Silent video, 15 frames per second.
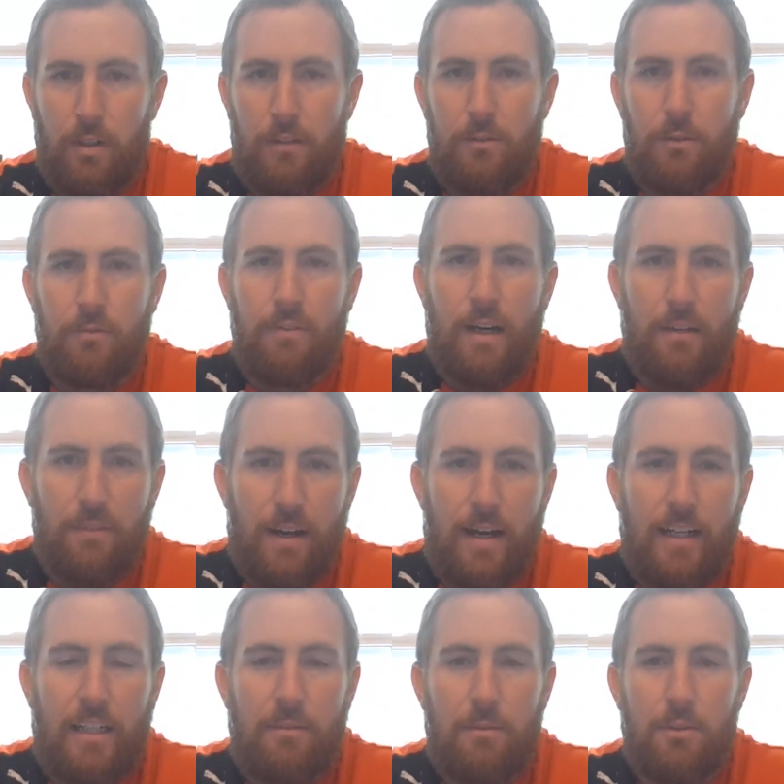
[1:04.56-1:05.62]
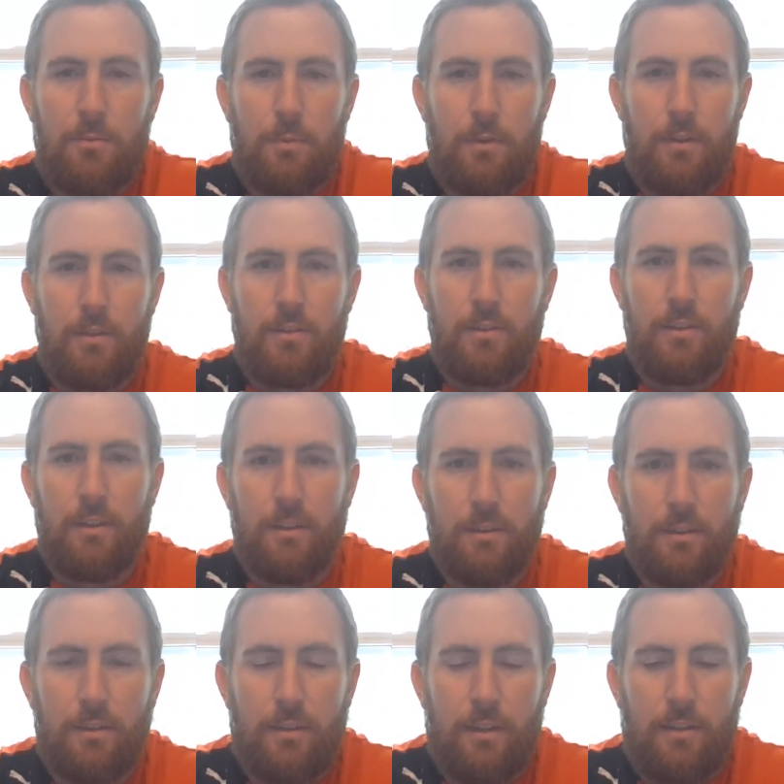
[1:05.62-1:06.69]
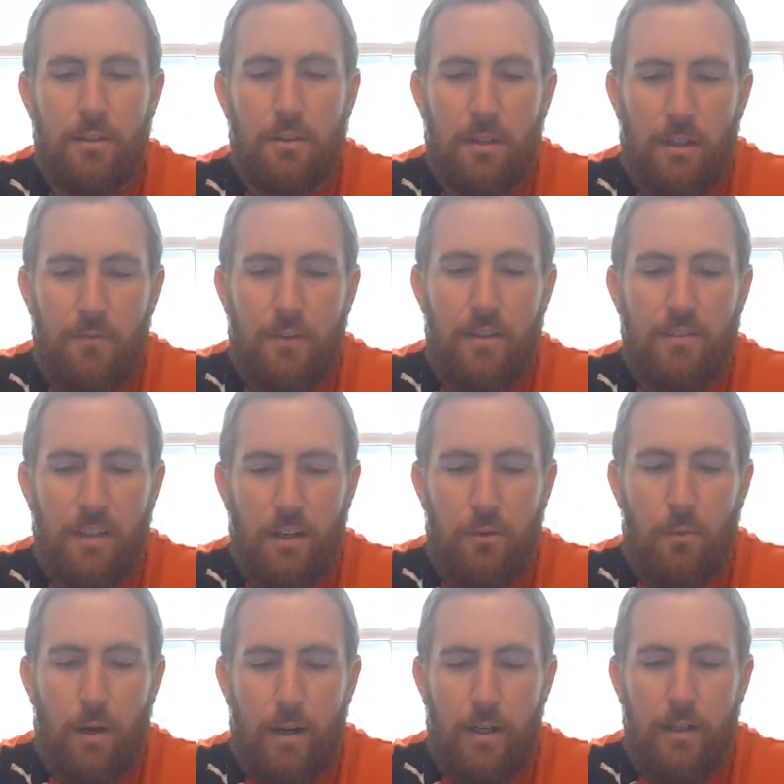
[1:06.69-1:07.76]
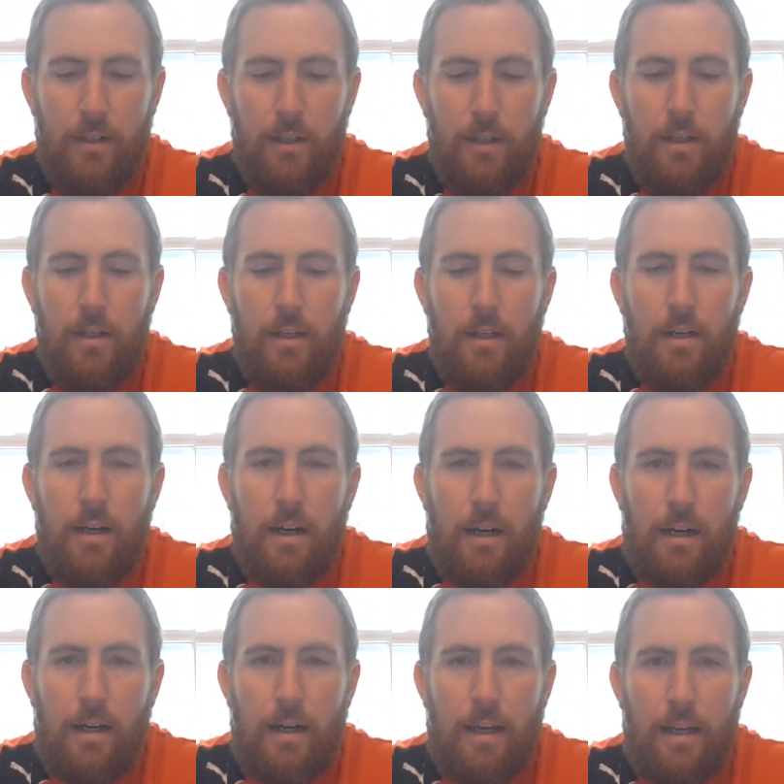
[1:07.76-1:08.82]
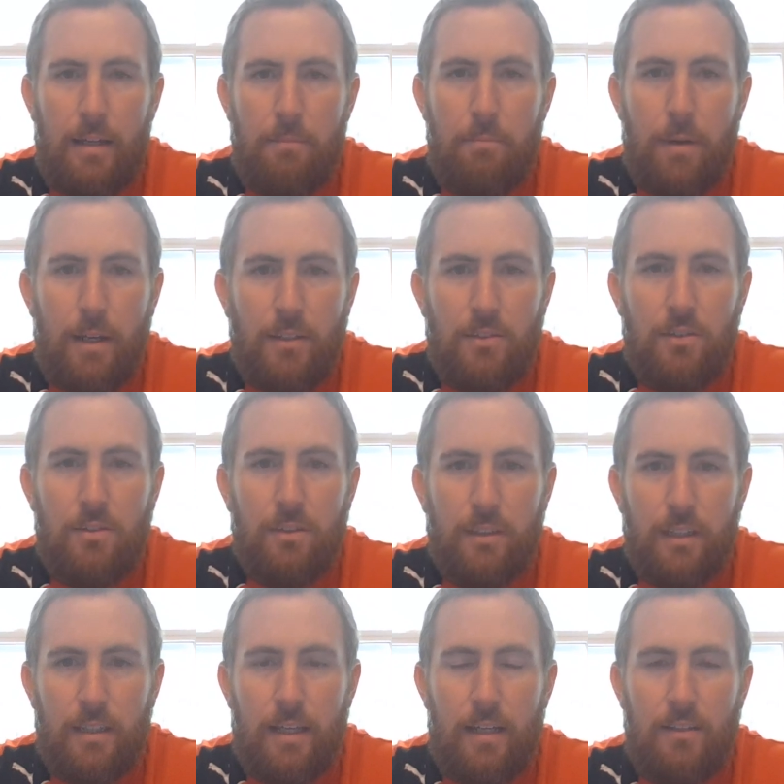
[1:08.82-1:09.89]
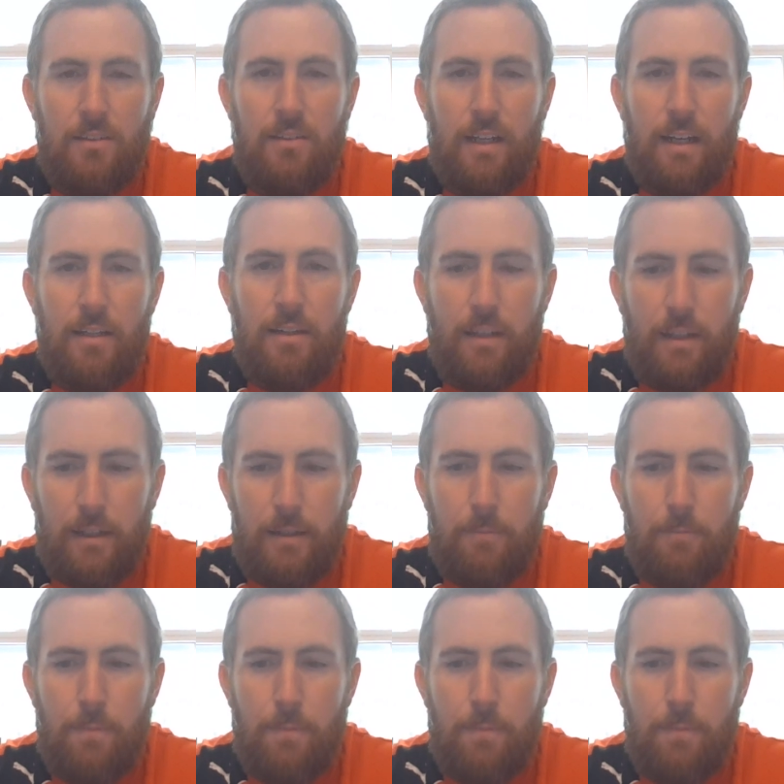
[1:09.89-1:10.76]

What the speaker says: out to 5 documents, but it's a tough essay to write. And basically they said that